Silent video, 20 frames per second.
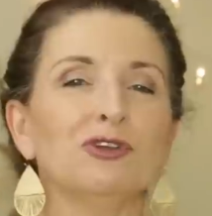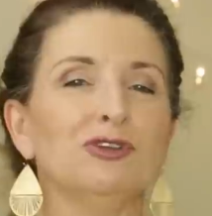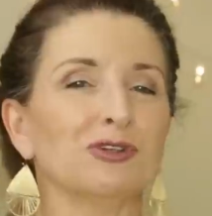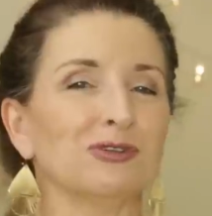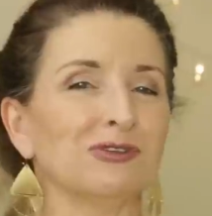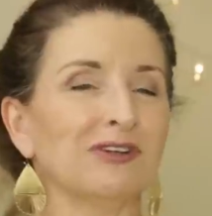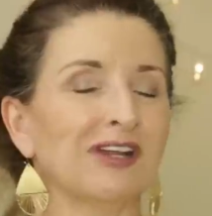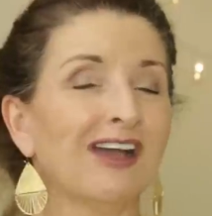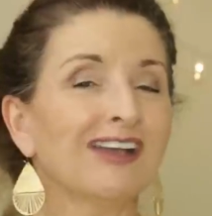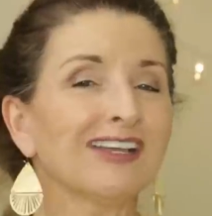
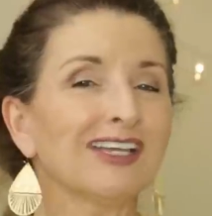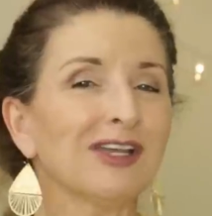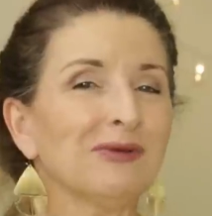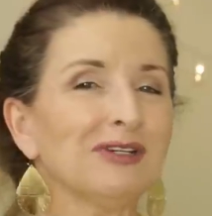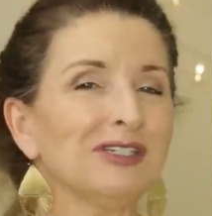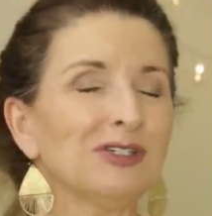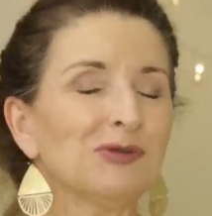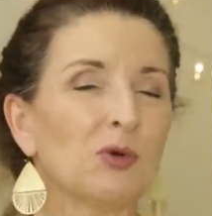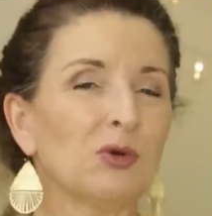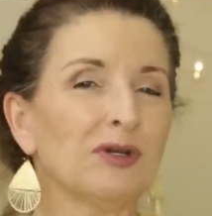you're not
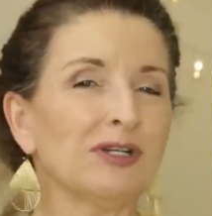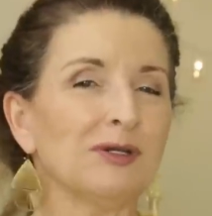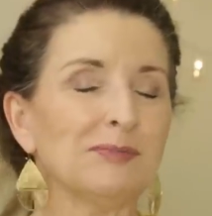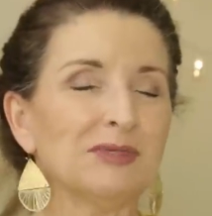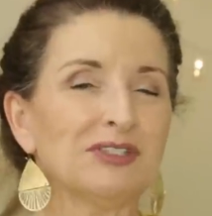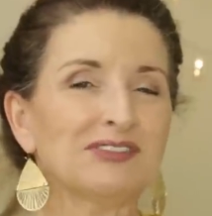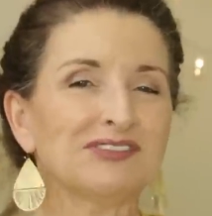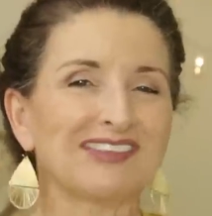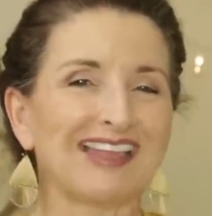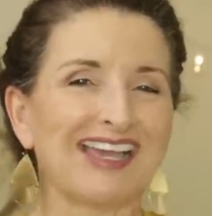going to want to
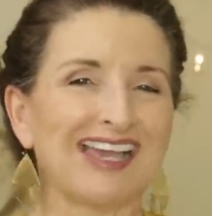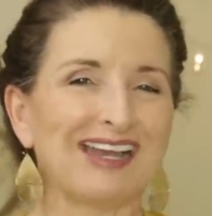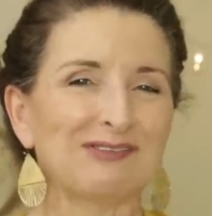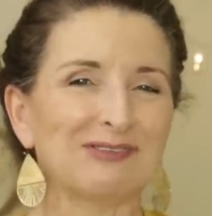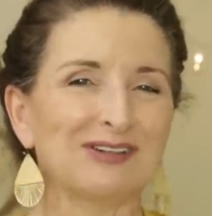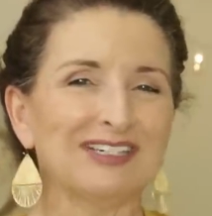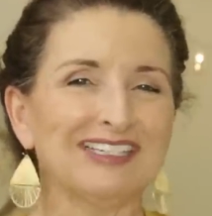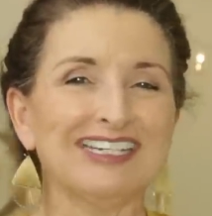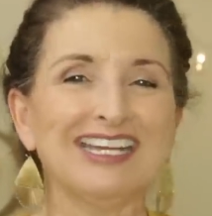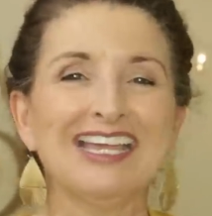miss that
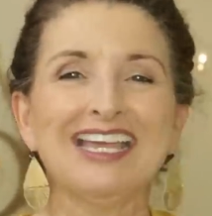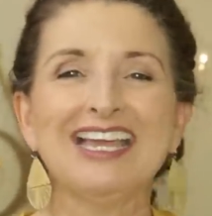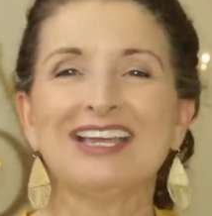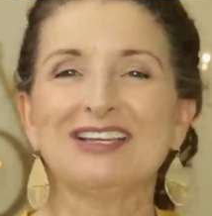one.